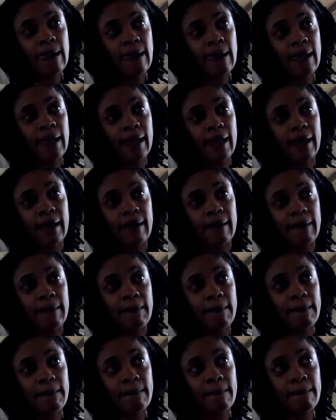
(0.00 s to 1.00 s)

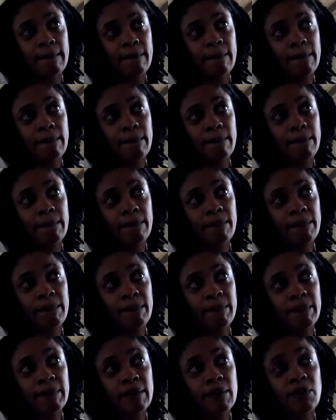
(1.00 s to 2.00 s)
And
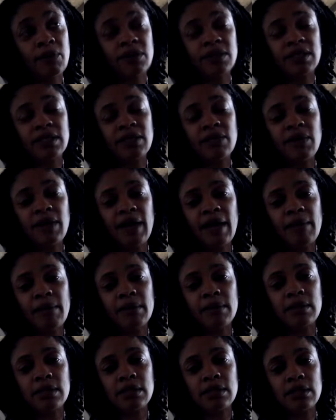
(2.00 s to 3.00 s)
we'll see what
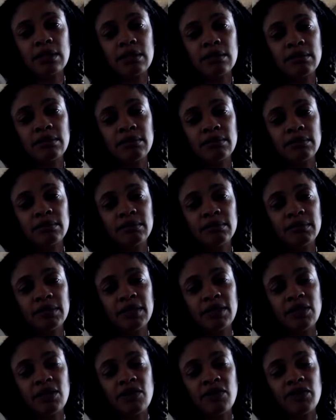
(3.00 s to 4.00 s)
happens. I
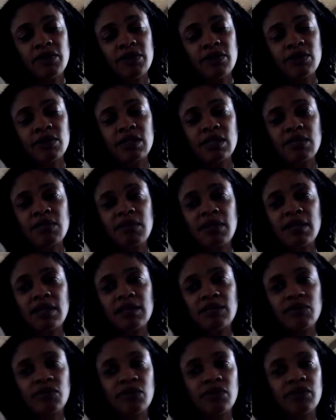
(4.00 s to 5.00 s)
know if you don't see me,
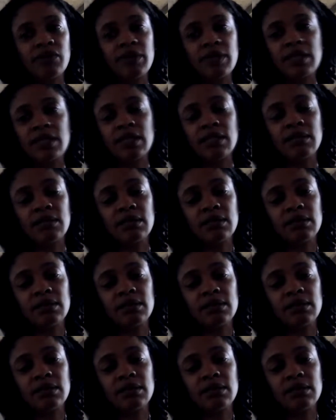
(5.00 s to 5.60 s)
it's for a reason.